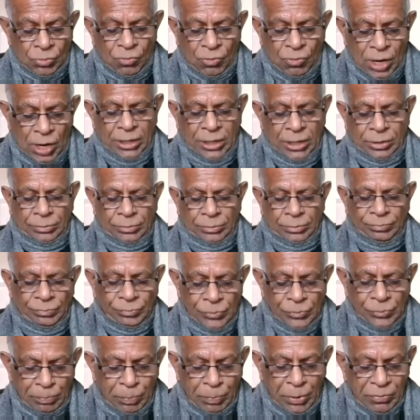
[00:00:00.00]
One,
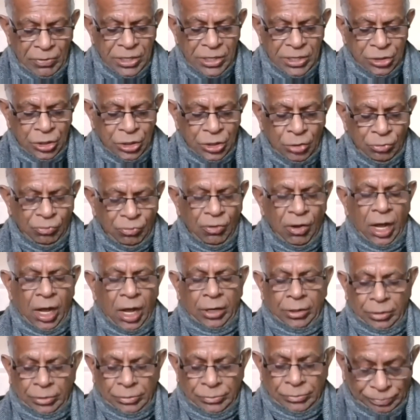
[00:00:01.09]
prevention of war.